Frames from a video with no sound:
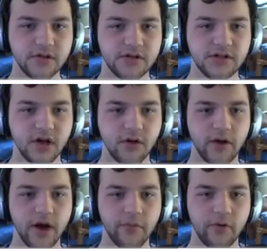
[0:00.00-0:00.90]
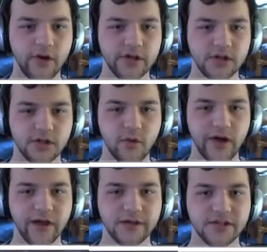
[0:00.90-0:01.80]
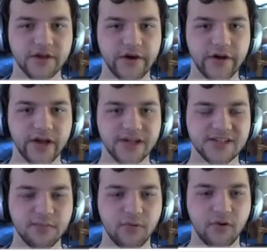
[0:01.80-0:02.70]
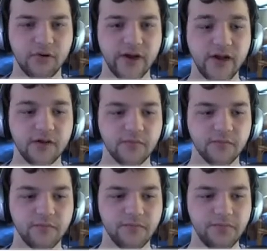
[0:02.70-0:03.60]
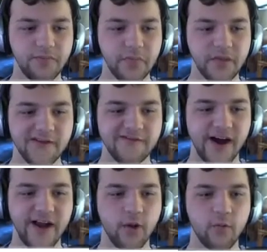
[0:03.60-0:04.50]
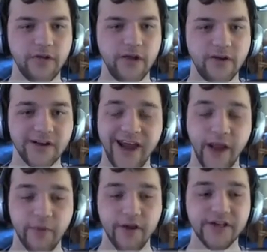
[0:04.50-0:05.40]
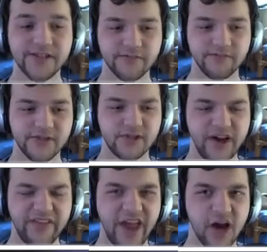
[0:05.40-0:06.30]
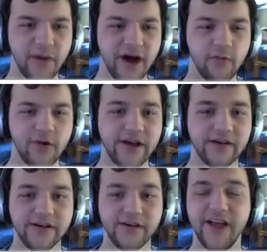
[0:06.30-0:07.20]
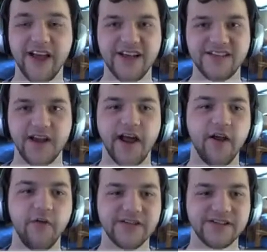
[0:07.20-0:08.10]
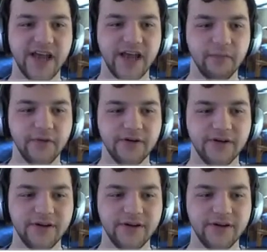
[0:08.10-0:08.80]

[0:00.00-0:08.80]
So, I'm going to go ahead and start exploring. Find out where their encampment is. It's right there, by the way. Like I said, I know this game.